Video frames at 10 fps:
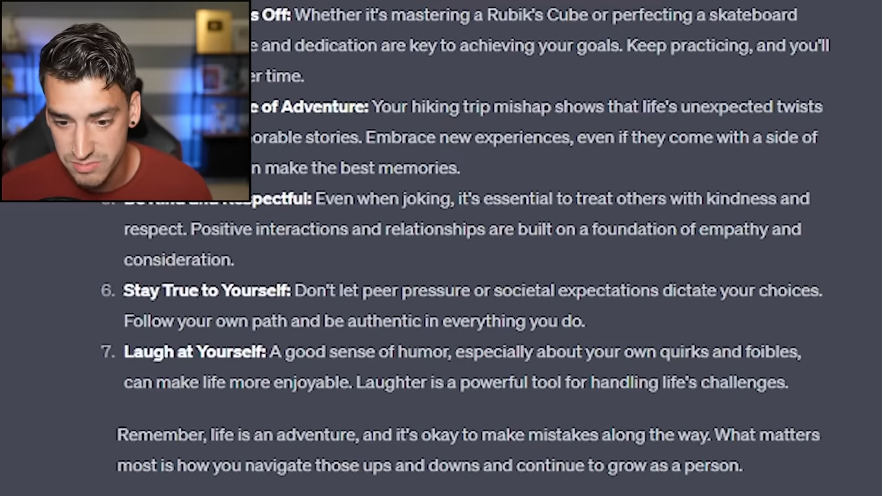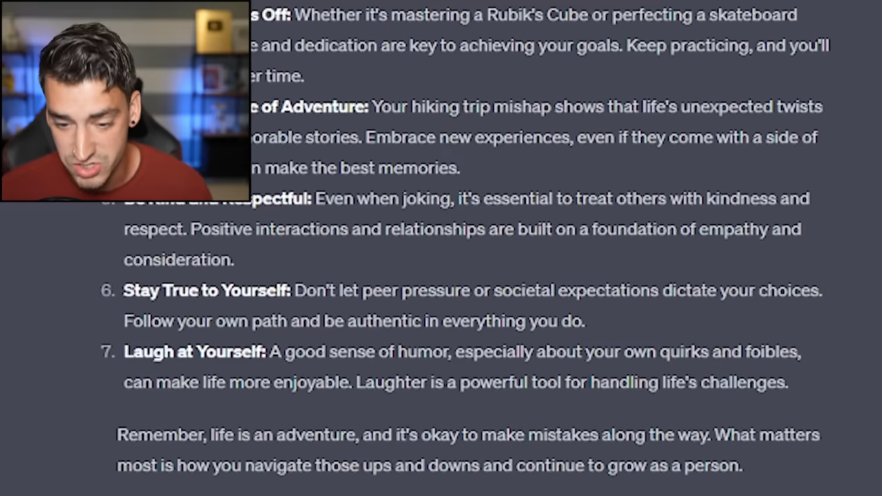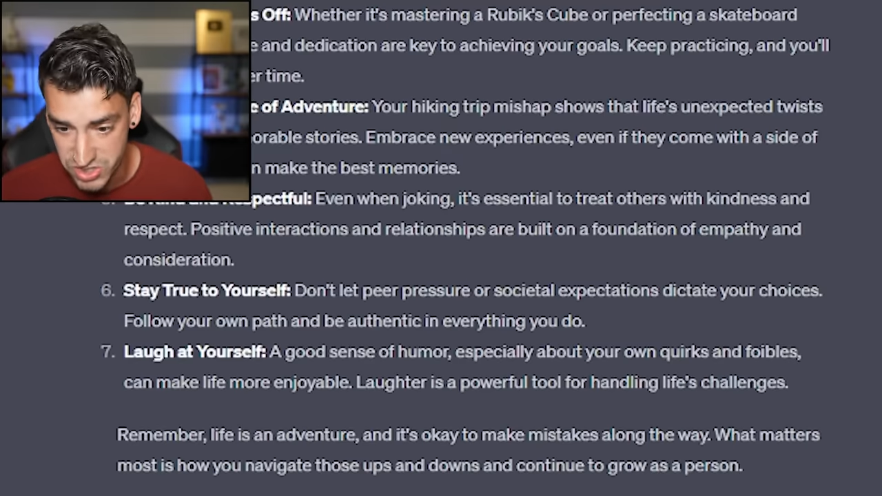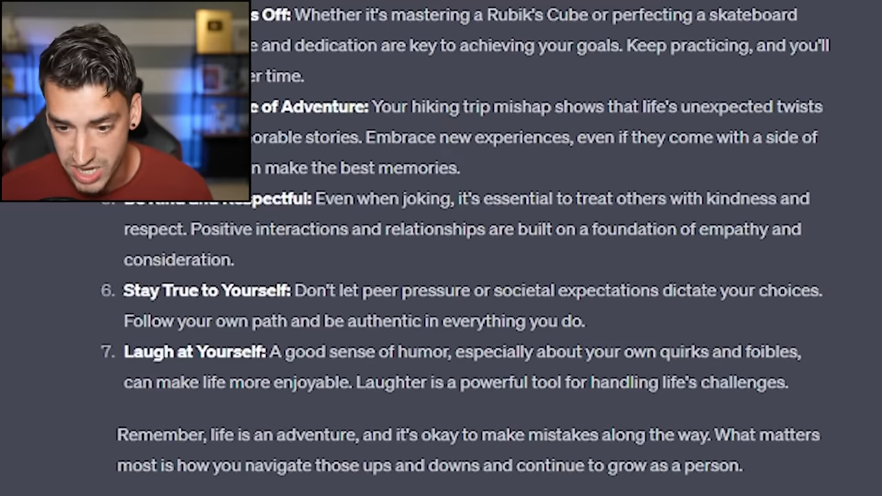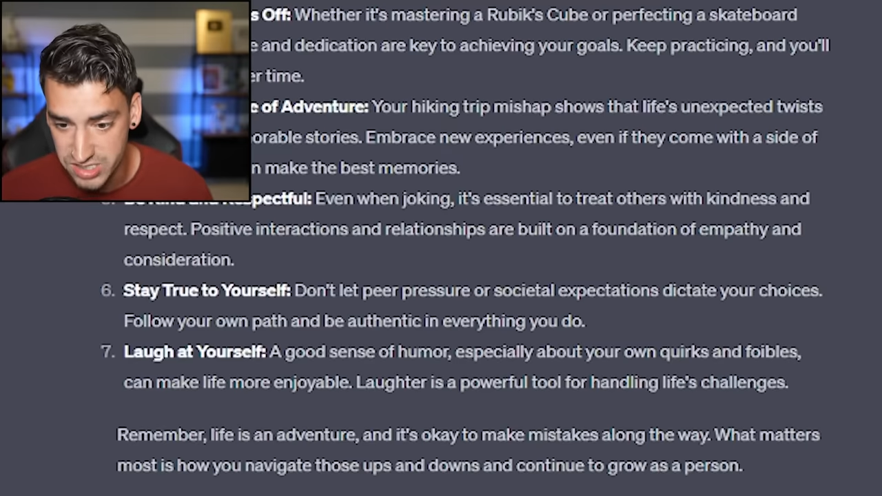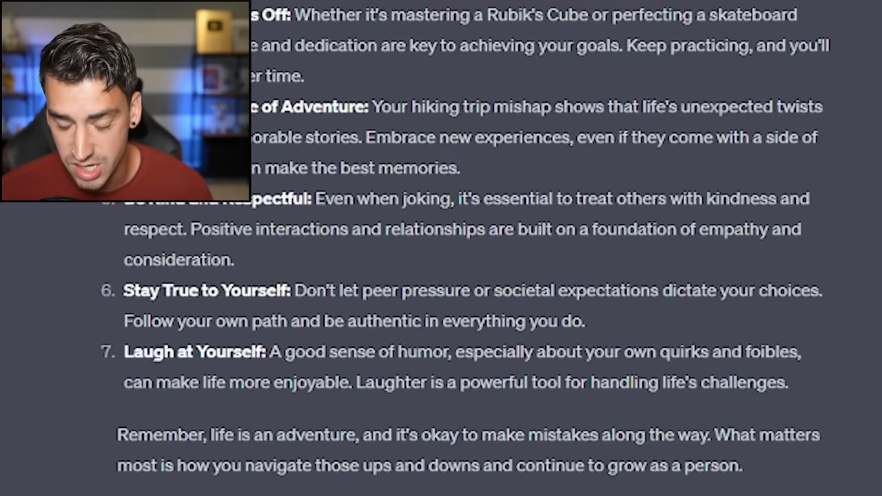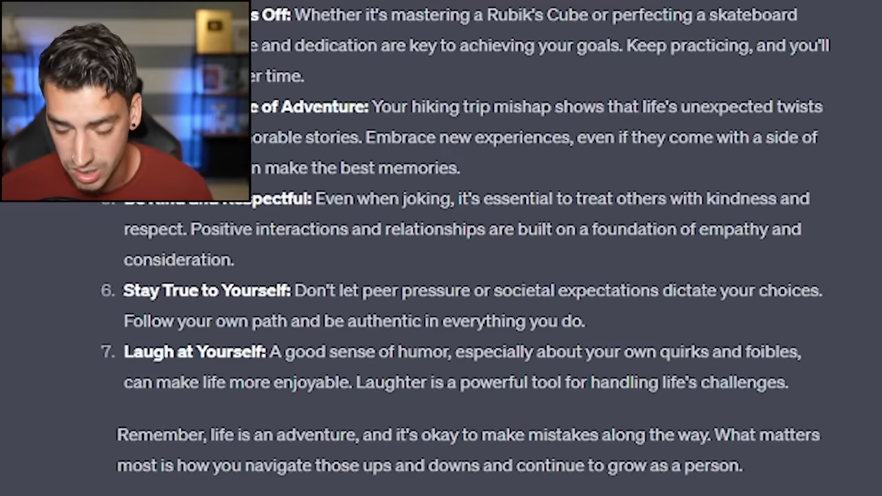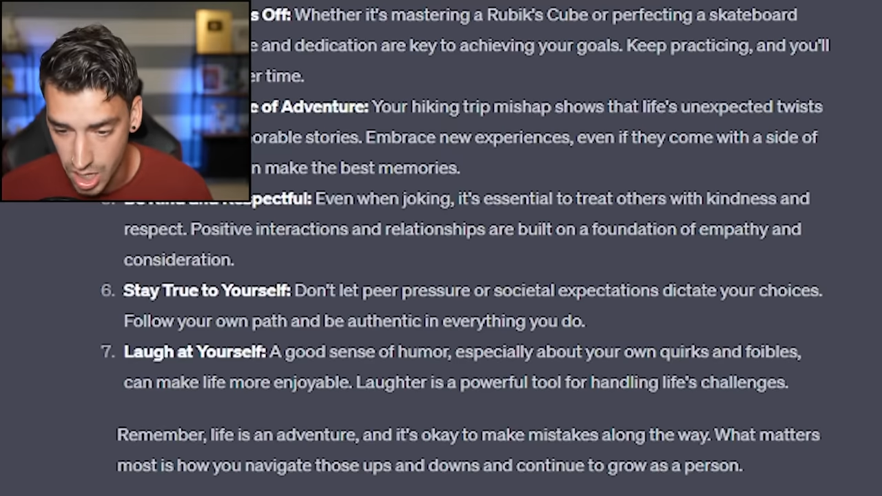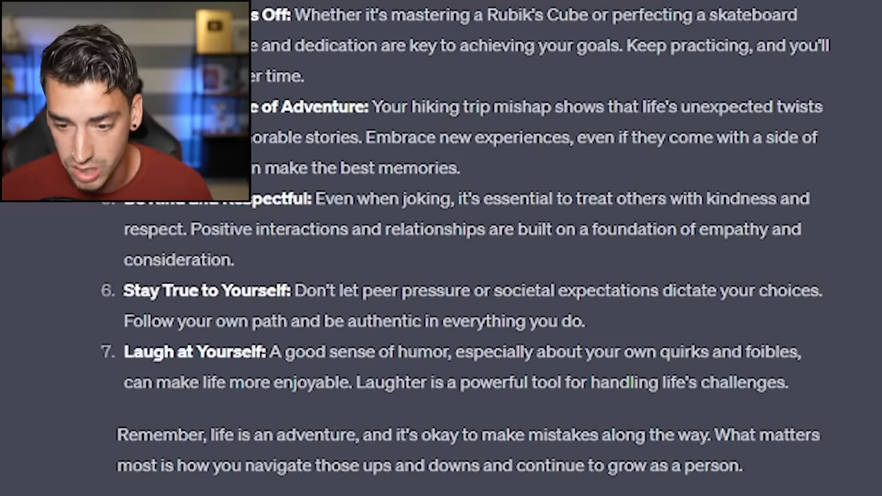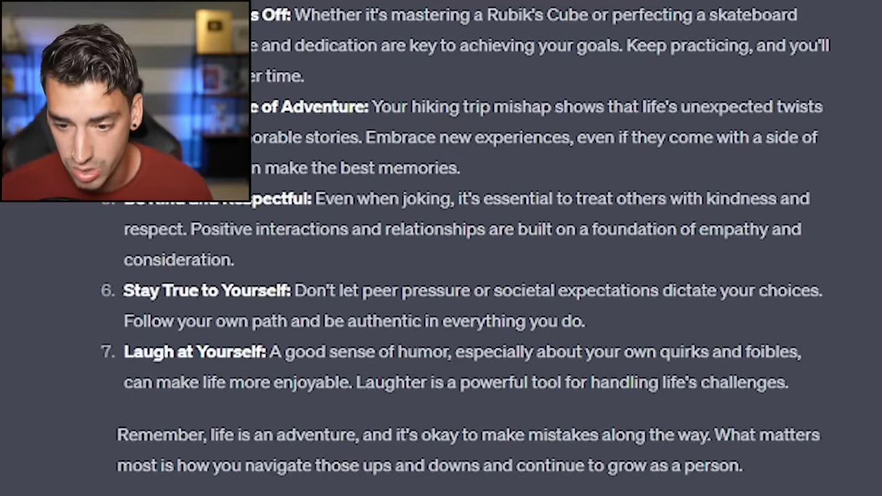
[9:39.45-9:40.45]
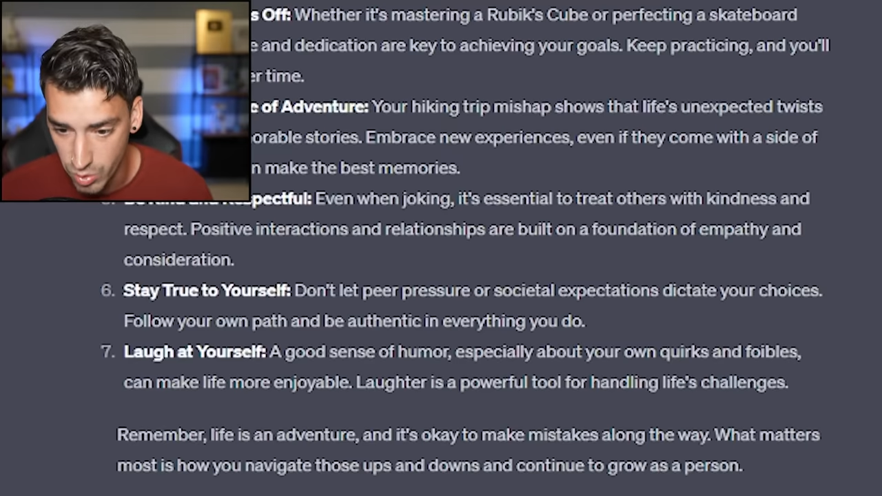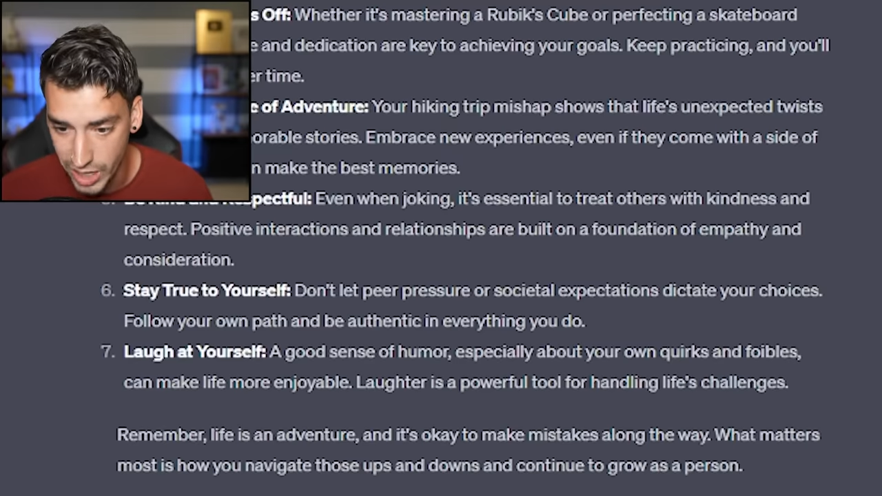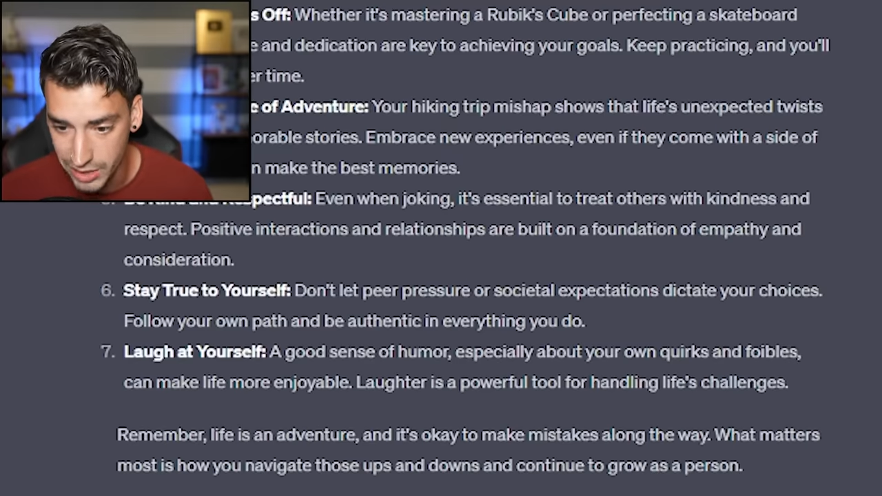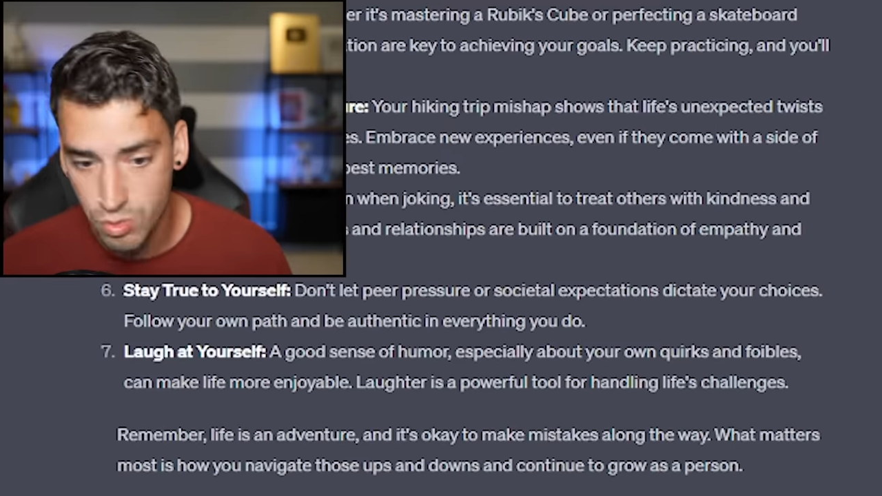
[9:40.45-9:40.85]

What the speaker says: mistakes along the way.